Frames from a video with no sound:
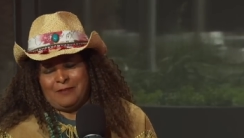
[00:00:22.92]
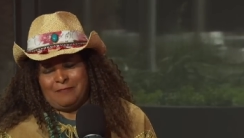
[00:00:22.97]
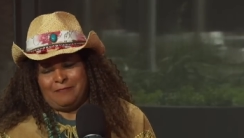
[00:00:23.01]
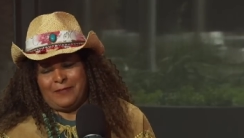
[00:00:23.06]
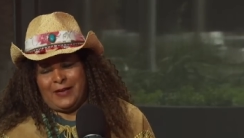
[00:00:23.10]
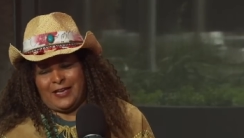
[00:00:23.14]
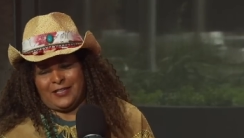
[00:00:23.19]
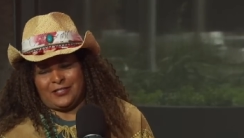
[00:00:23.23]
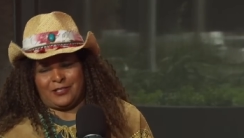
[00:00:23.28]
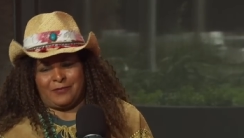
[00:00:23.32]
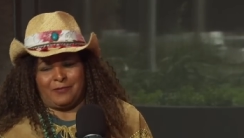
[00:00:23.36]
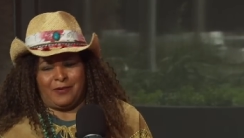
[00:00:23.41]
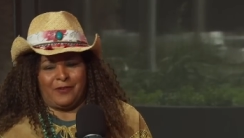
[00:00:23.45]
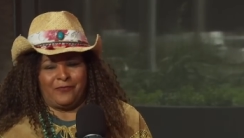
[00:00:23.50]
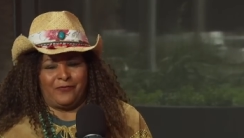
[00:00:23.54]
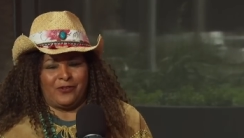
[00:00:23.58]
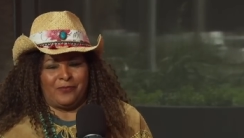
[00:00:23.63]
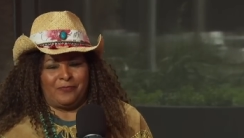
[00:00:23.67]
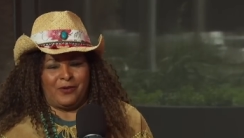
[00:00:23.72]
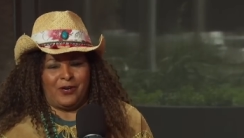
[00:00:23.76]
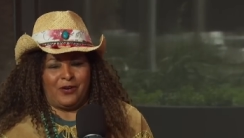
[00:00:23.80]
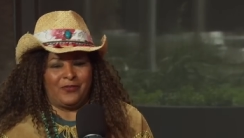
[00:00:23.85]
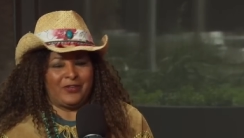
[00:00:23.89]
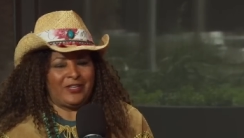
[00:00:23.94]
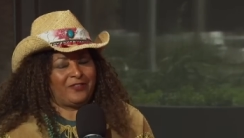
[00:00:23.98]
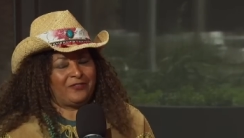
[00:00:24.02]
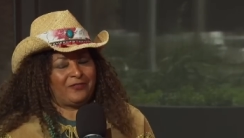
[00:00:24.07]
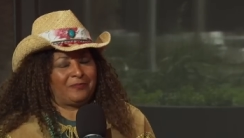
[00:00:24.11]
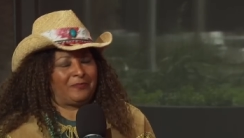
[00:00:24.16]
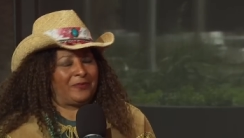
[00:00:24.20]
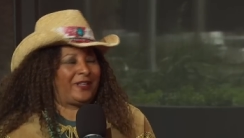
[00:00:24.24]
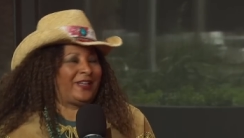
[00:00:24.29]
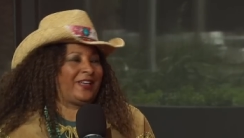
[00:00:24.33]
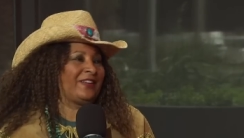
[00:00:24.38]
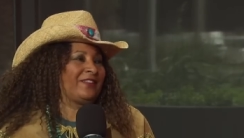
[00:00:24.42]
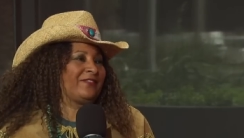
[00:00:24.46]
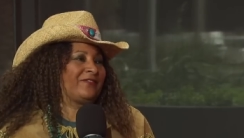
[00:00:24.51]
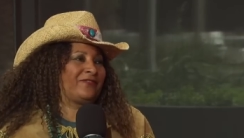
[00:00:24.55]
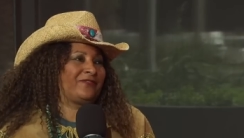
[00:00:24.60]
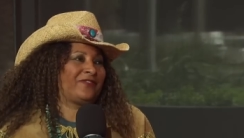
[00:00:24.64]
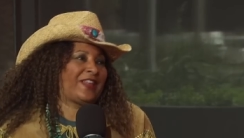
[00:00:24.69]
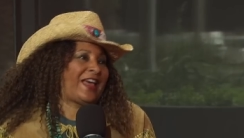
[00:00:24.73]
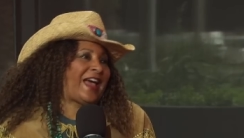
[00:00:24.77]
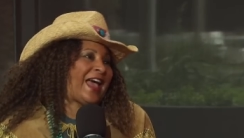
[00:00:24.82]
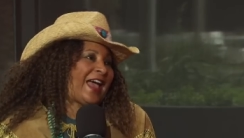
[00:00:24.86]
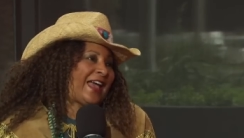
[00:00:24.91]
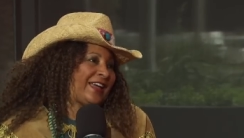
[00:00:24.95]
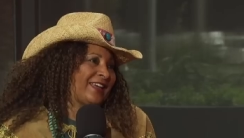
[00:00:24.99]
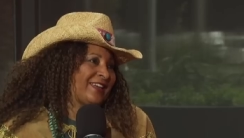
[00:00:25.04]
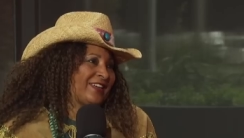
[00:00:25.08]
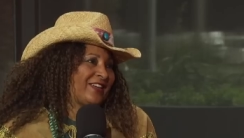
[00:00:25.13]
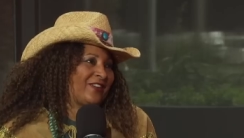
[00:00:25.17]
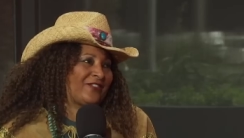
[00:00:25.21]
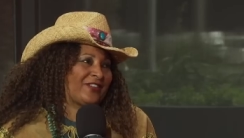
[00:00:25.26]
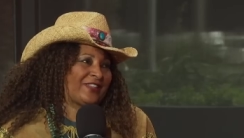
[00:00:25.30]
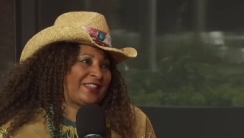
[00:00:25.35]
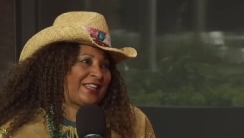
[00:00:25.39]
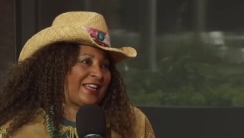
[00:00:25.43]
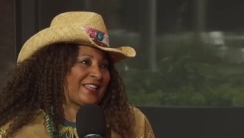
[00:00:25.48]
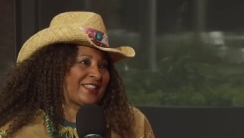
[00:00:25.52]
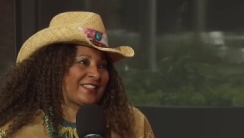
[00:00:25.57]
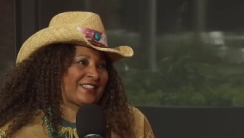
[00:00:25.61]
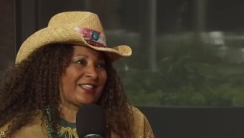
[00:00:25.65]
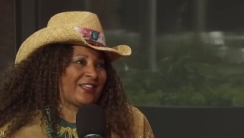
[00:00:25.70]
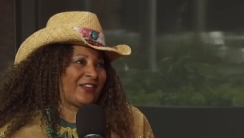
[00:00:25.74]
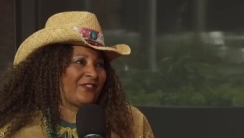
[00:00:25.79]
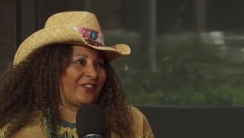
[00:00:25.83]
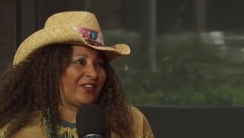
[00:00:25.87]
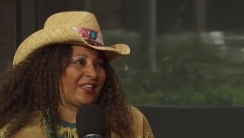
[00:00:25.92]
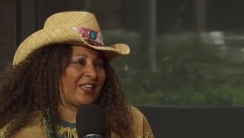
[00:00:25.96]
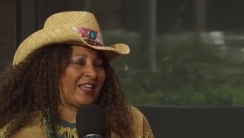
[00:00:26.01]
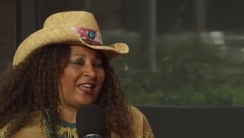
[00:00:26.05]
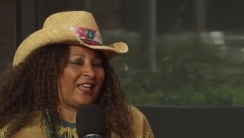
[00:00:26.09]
basketball and football. We even play flag every Thanksgiving.